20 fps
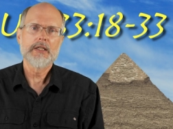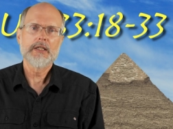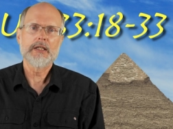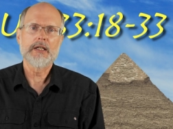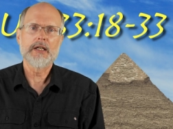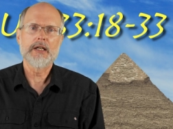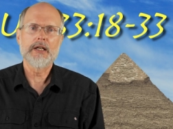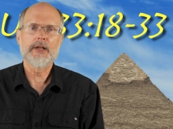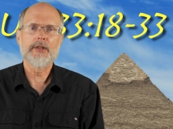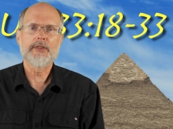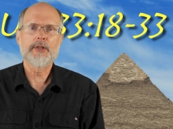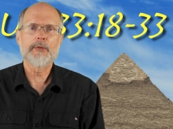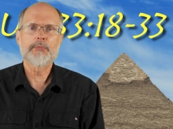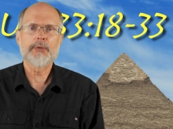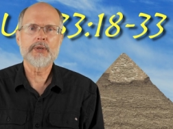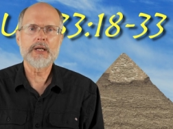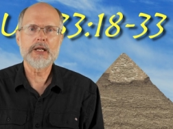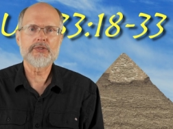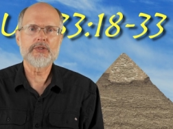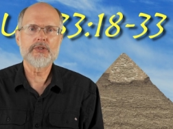Uh, the
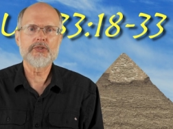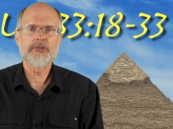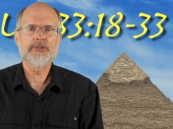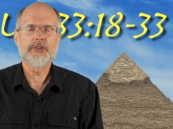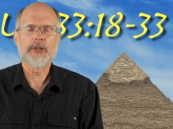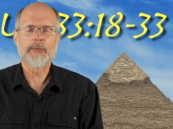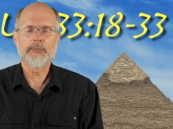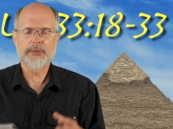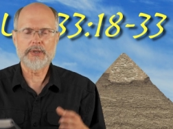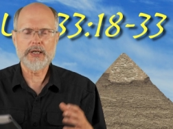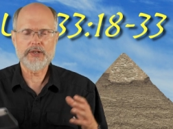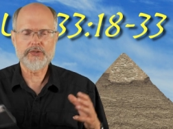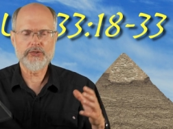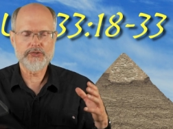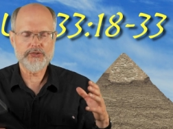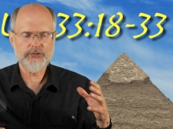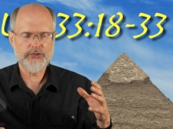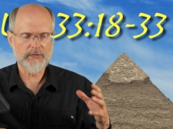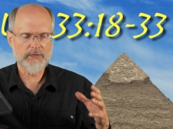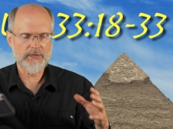presence, the
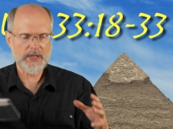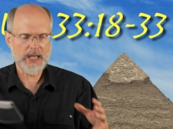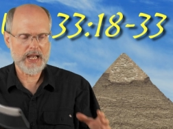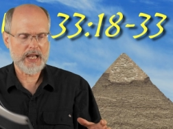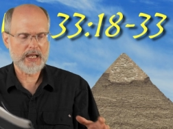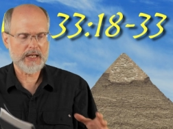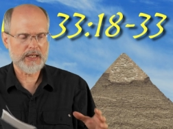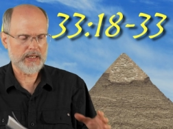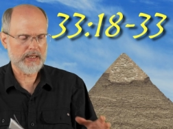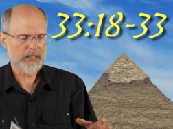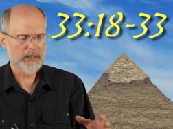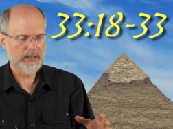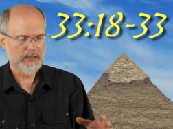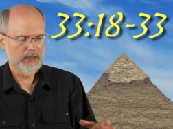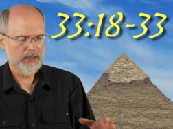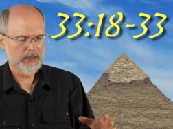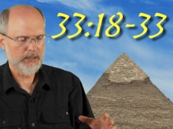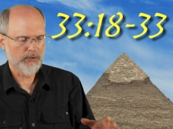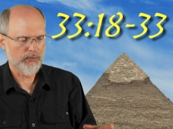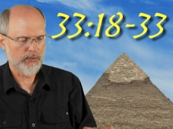presence of that,
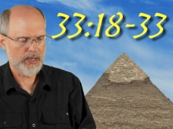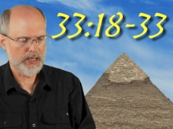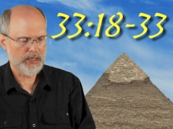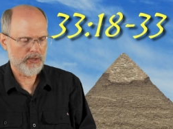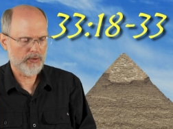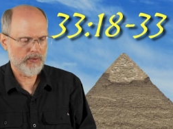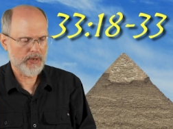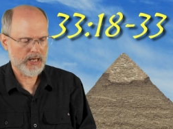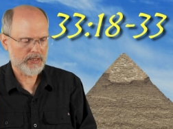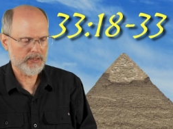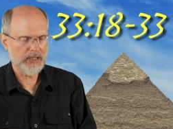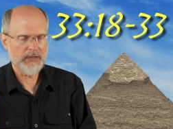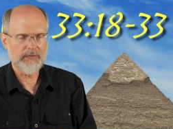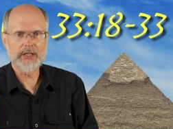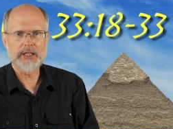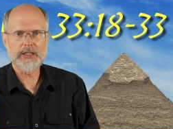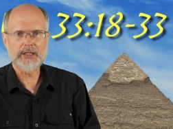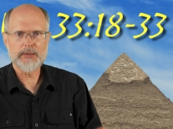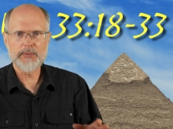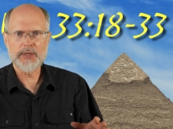the
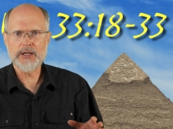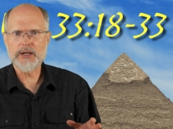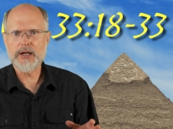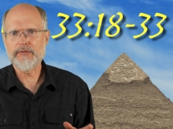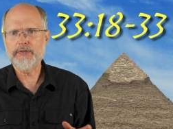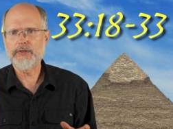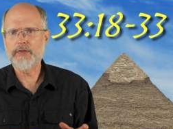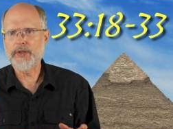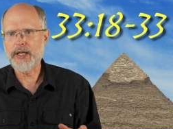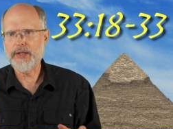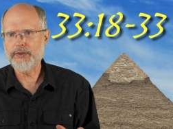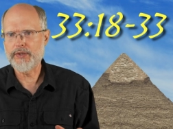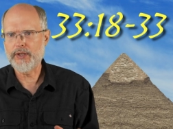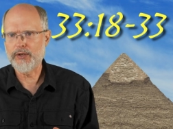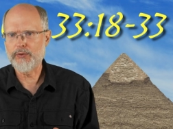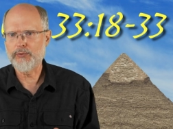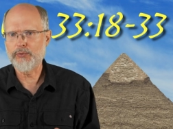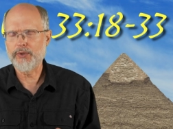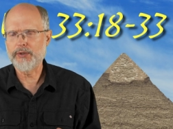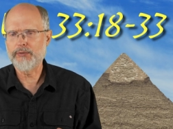radioactivity coming off of that
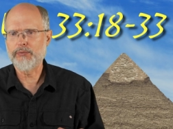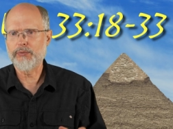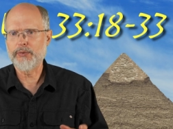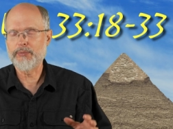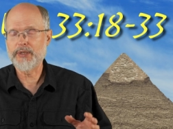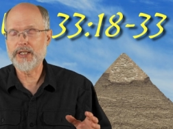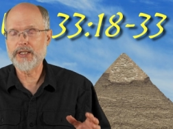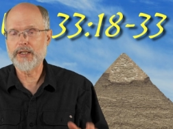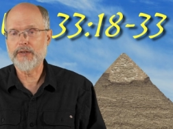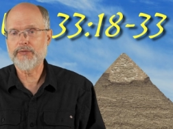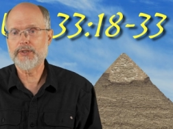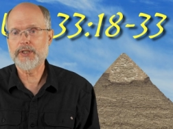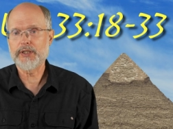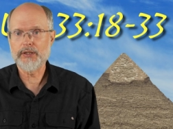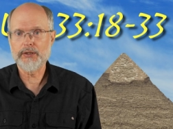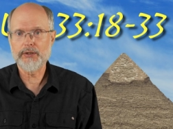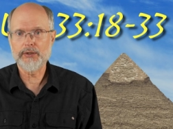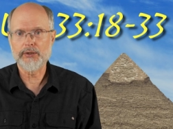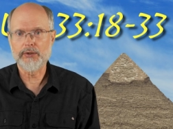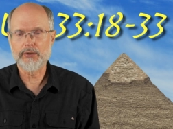thing would, would be enough to
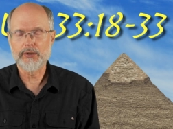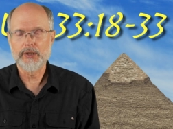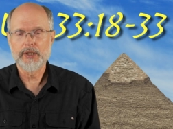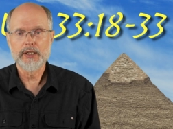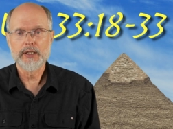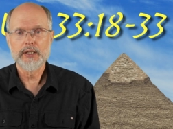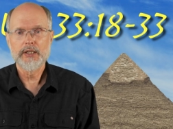kill you.